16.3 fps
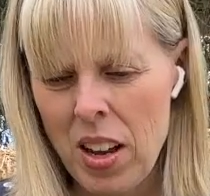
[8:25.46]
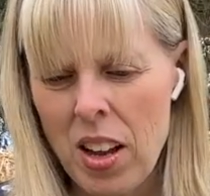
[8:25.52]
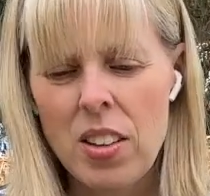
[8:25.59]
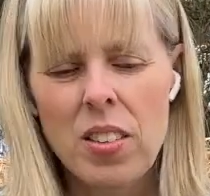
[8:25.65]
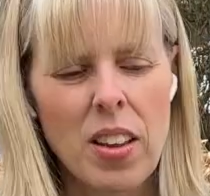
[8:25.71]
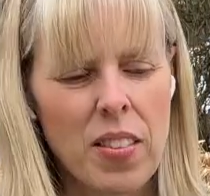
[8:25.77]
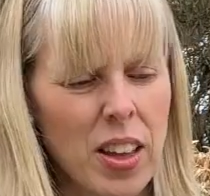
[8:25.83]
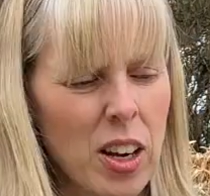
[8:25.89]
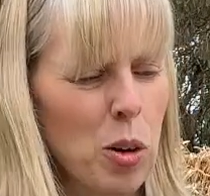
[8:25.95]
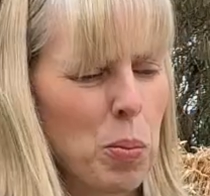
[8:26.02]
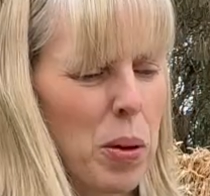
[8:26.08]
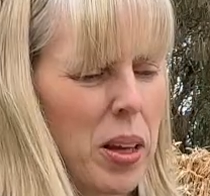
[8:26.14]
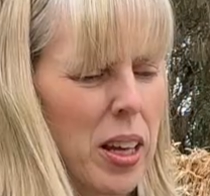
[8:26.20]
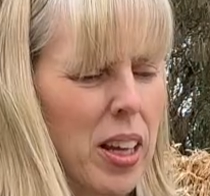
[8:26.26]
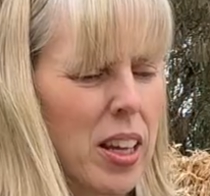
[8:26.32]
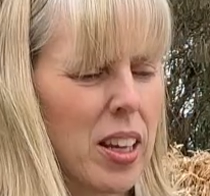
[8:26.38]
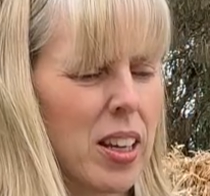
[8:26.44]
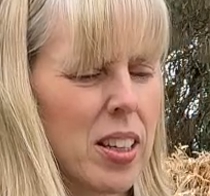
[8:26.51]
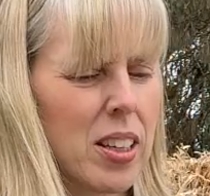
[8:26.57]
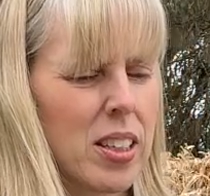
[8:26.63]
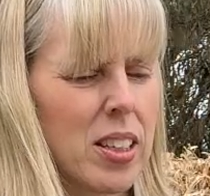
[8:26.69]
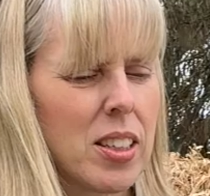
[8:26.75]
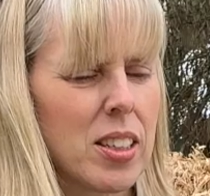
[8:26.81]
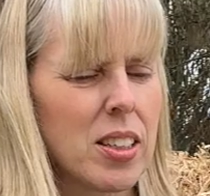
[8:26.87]
So that'll
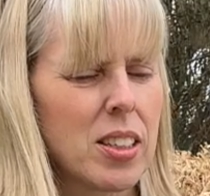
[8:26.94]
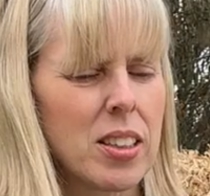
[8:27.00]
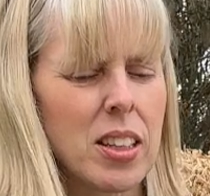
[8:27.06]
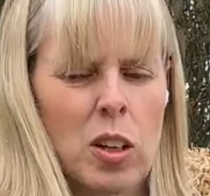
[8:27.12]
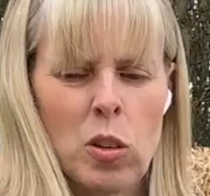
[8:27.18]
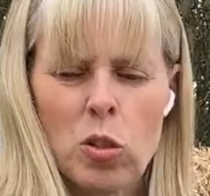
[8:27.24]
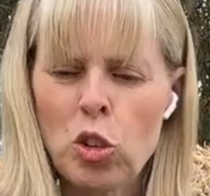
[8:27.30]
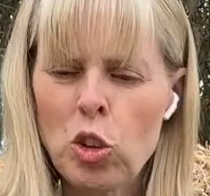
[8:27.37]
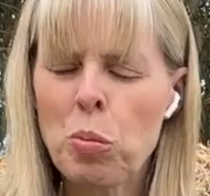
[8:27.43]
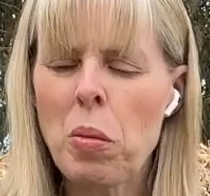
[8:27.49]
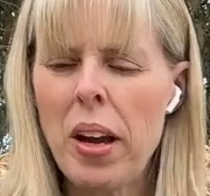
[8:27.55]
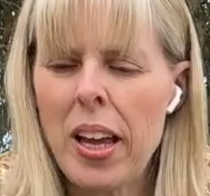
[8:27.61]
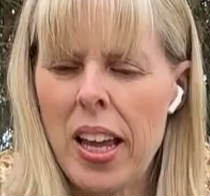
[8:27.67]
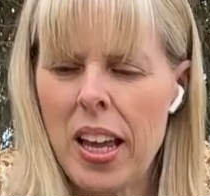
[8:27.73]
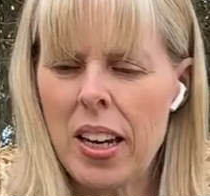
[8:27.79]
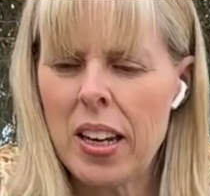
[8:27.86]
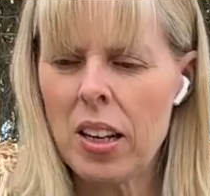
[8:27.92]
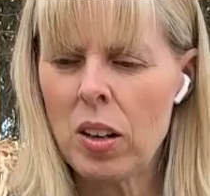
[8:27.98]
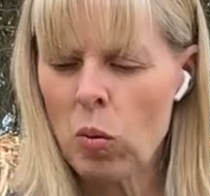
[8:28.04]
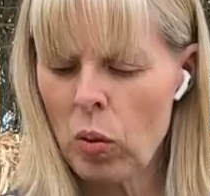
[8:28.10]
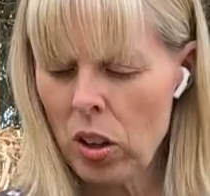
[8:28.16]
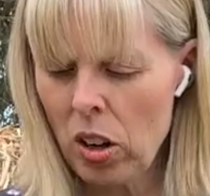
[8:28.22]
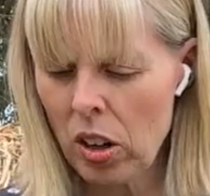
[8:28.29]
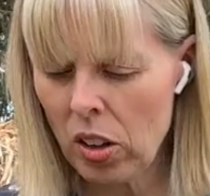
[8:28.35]
do my head in
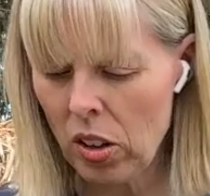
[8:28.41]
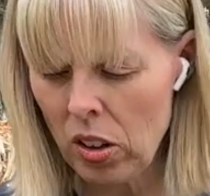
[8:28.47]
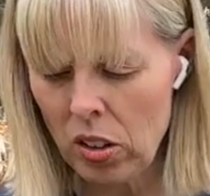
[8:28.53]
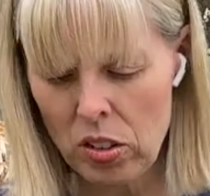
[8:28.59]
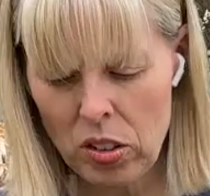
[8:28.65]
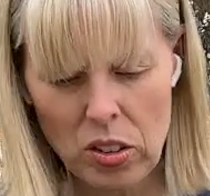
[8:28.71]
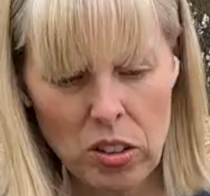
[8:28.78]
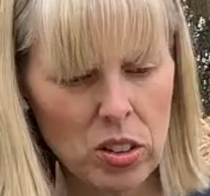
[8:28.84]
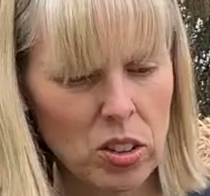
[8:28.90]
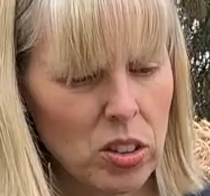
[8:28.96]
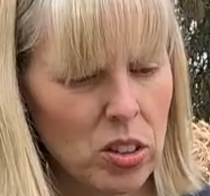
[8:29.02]
when I go to